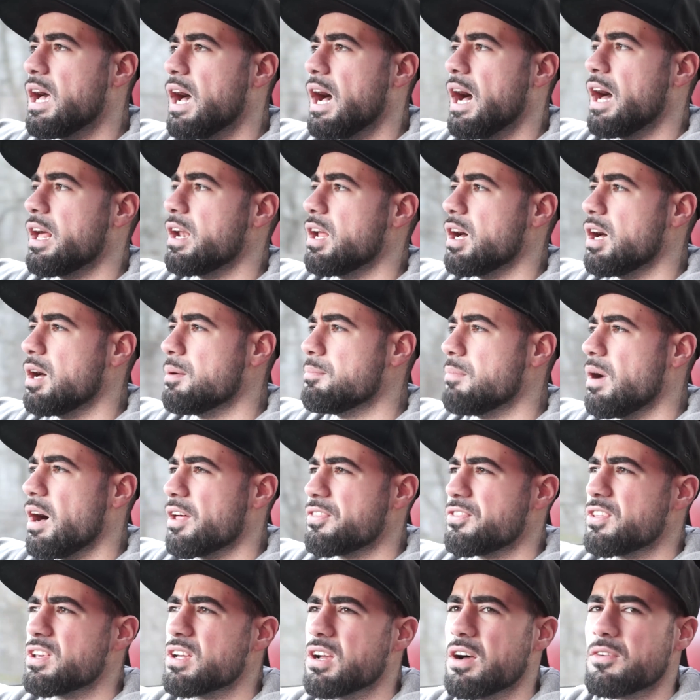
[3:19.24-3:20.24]
and I
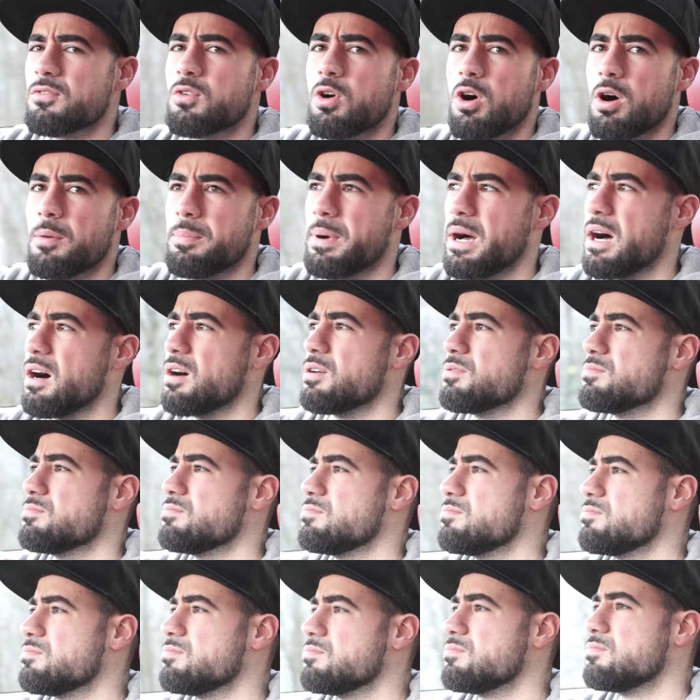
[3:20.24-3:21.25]
think I've got about
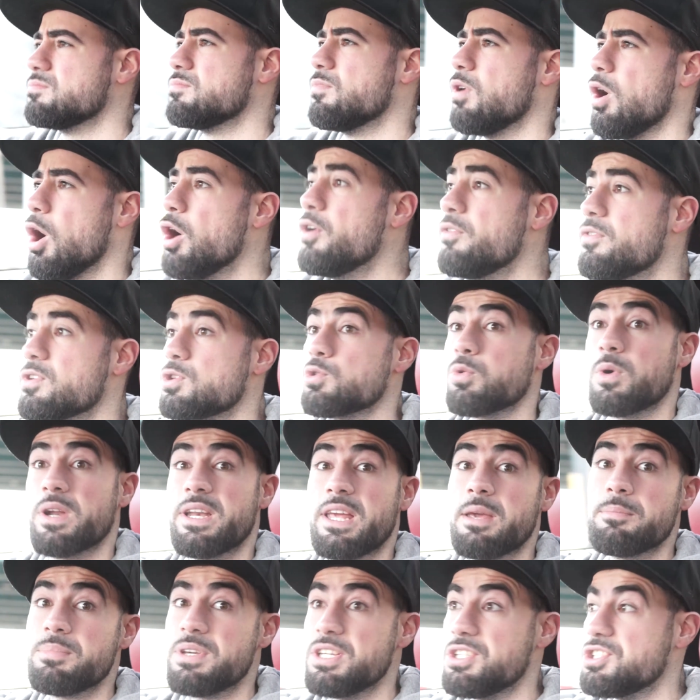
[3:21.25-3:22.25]
over
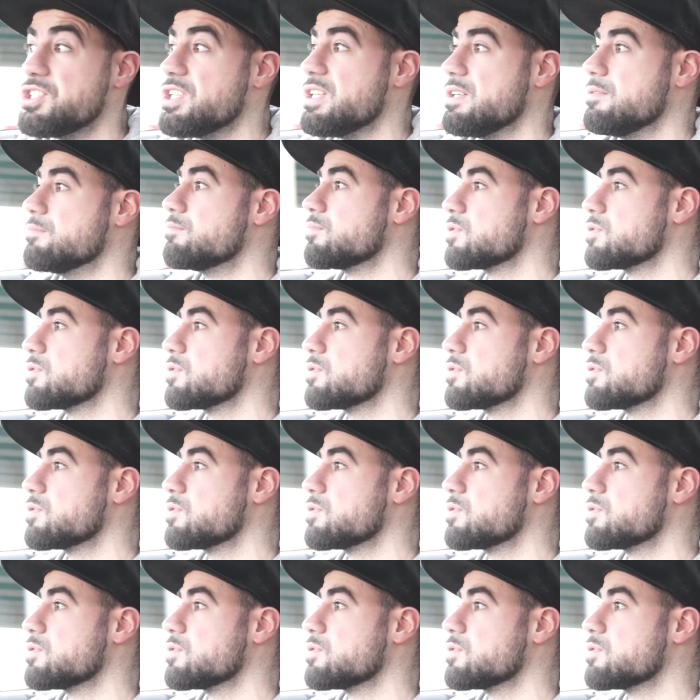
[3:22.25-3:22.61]
20 MPG,